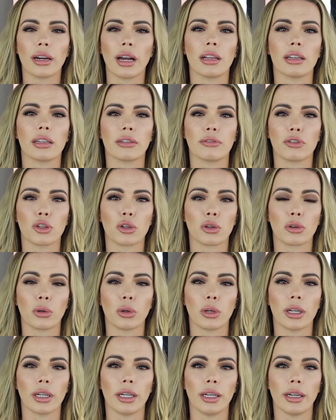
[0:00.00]
Helen of
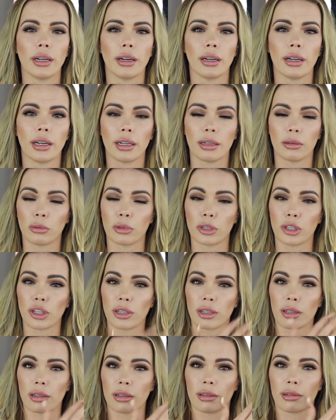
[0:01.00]
Troy, which
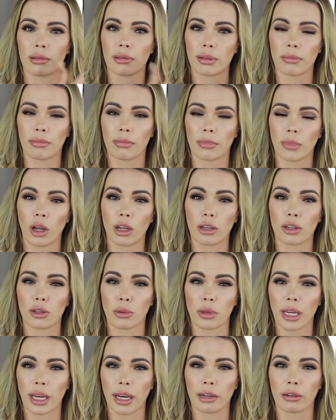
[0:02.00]
is also
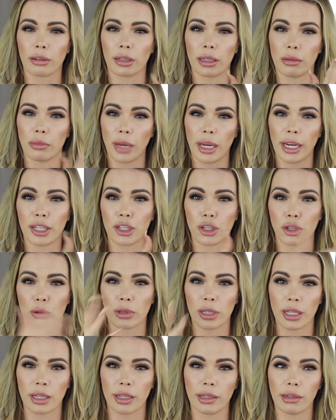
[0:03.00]
the acronym
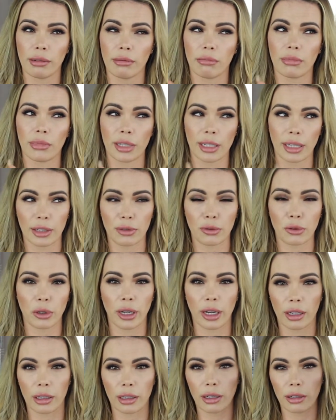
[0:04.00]
HOT, stands for
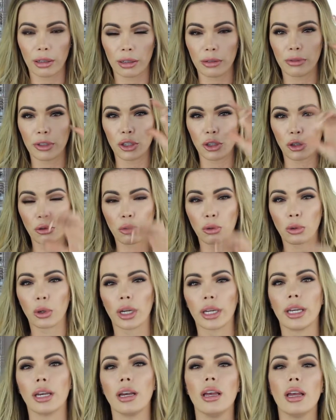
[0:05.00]
Helen of
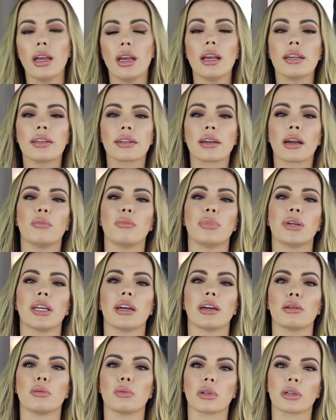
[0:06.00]
Troy, is a company
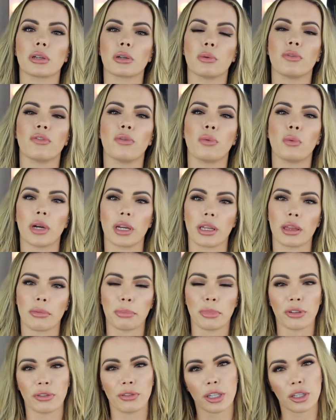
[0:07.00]
I work
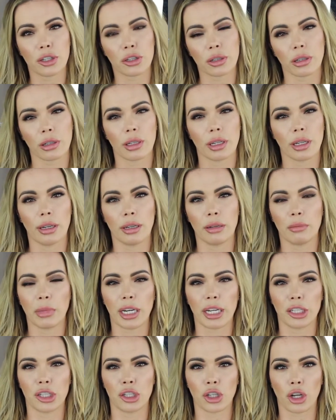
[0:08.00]
with professionally in
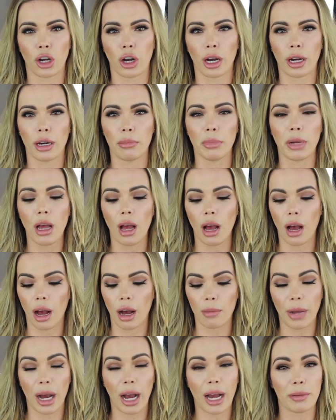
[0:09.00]
my job.
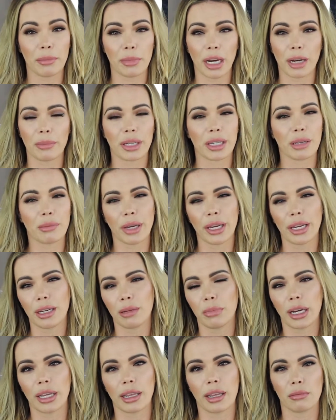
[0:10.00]
I am not being
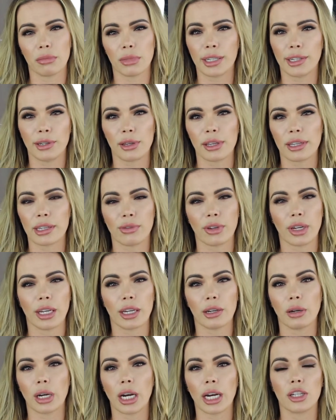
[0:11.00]
paid by them to do this
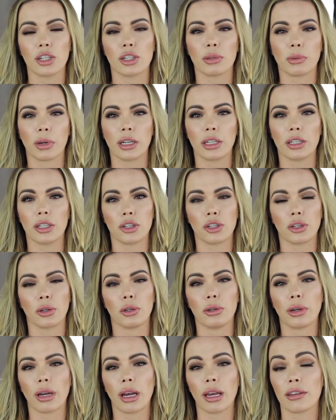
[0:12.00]
video. I just wanted to show
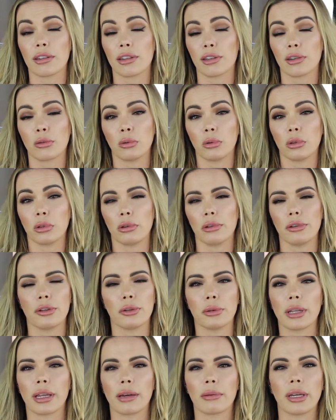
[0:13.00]
you guys this cool new
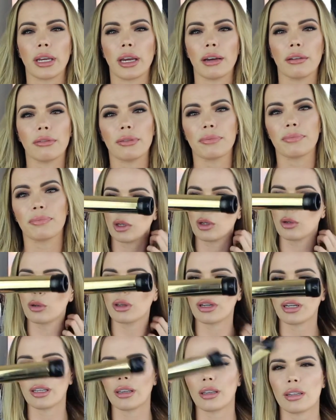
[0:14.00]
tool that we have. When you
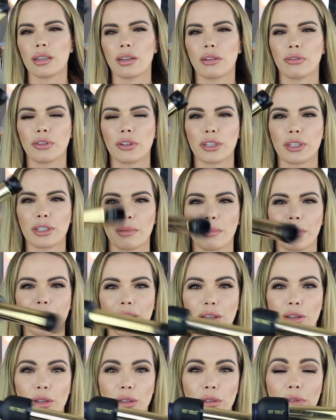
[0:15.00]
look at this at first, it
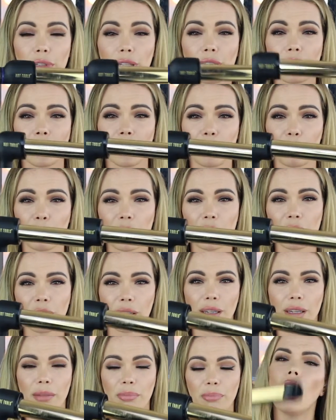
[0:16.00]
might look really
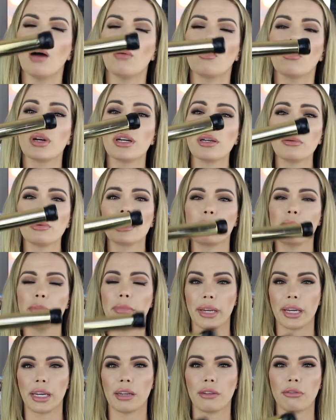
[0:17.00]
gimmicky. What it was
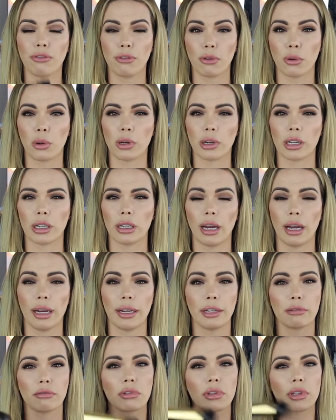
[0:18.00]
made for,
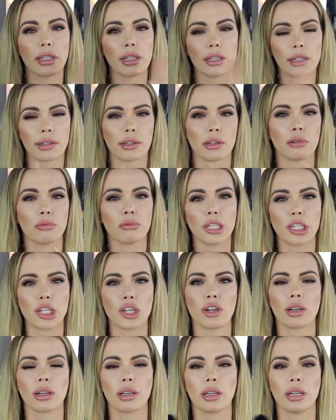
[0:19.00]
and it released
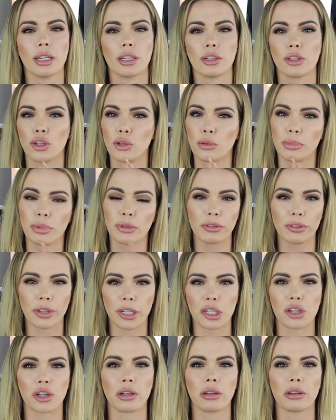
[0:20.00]
originally to
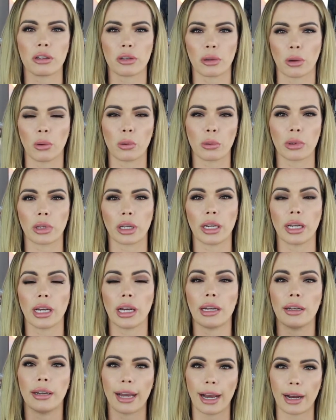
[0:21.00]
professionals only,
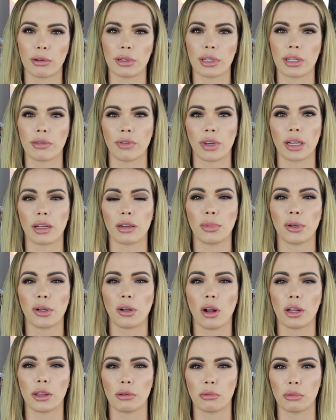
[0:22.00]
and now it's available
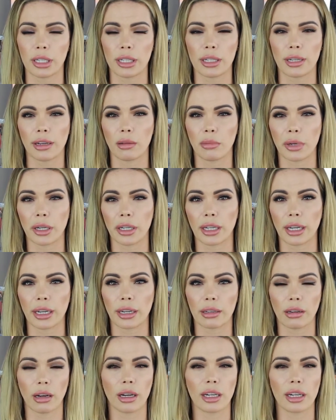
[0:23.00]
on the retail market,